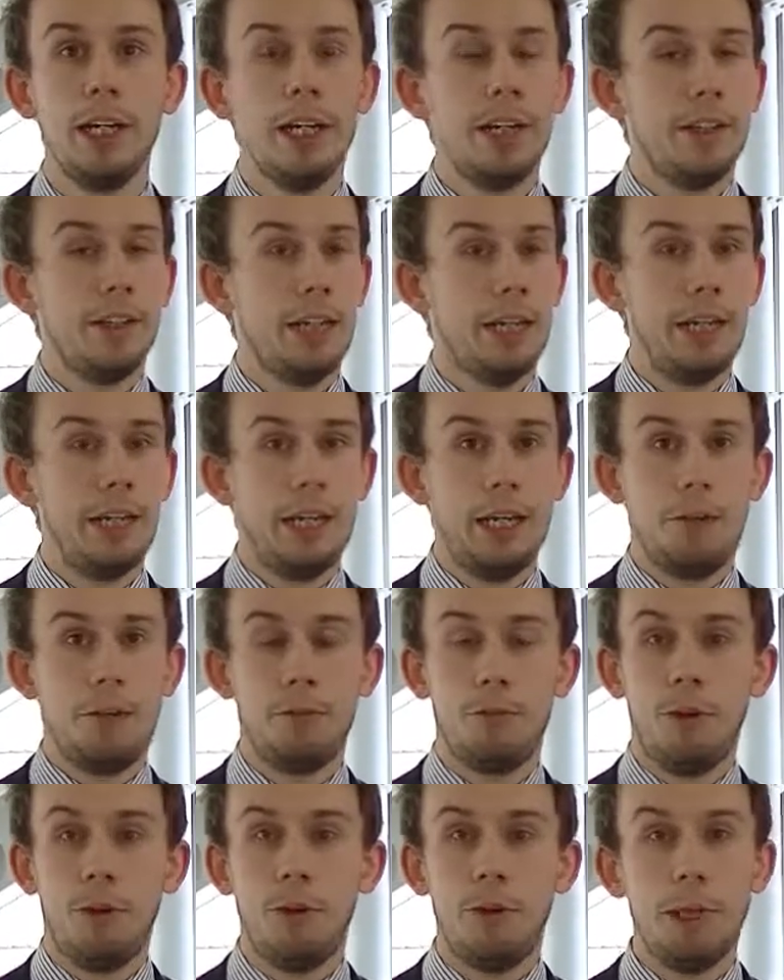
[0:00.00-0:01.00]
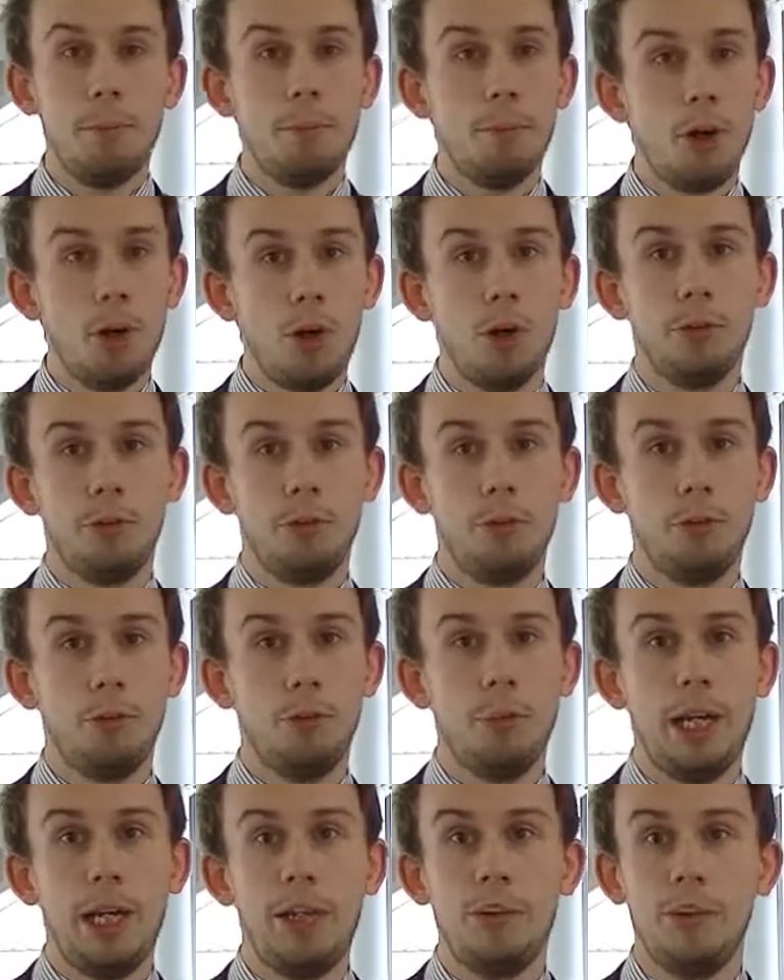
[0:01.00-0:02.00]
they gave very impartial
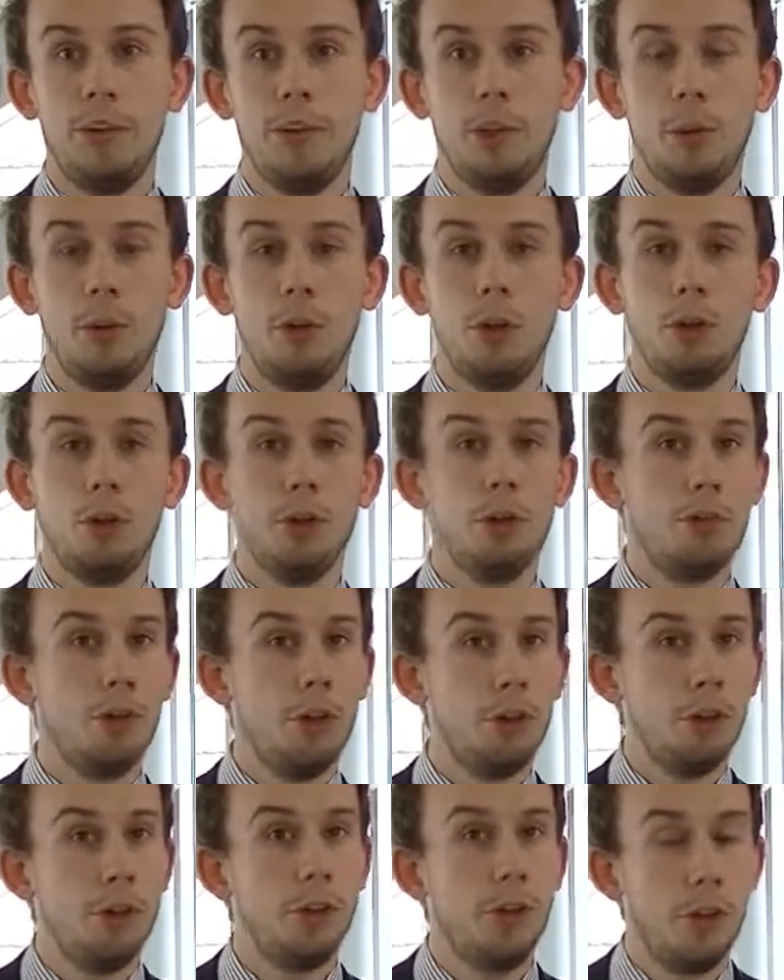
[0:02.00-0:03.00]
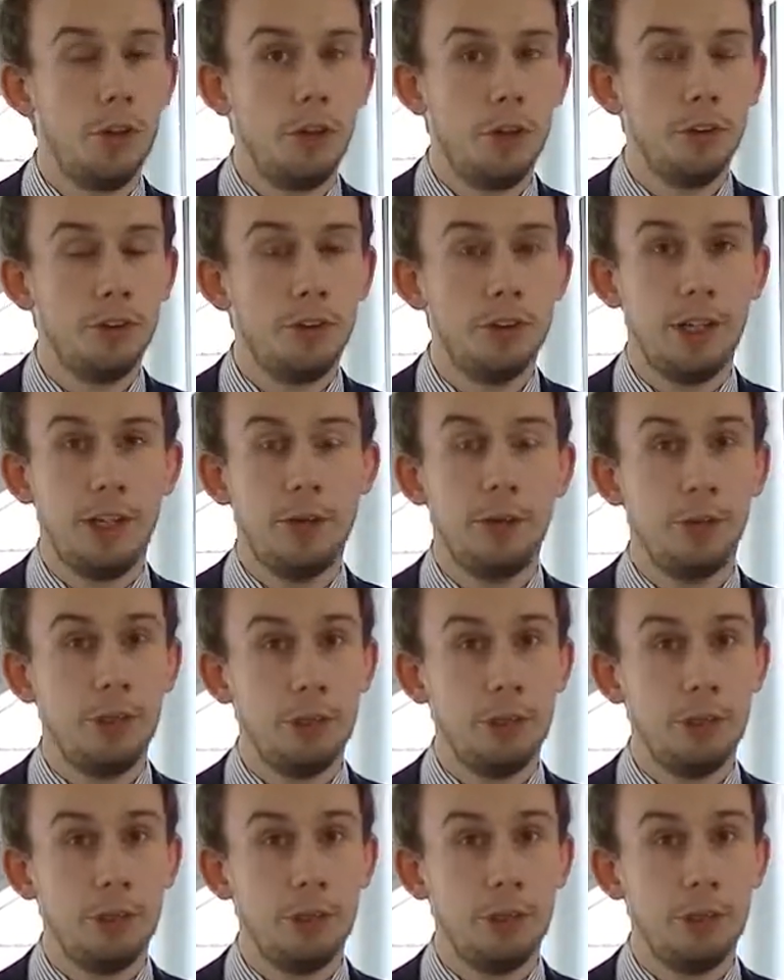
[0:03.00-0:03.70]
information, they weren't just trying to do the hard sell,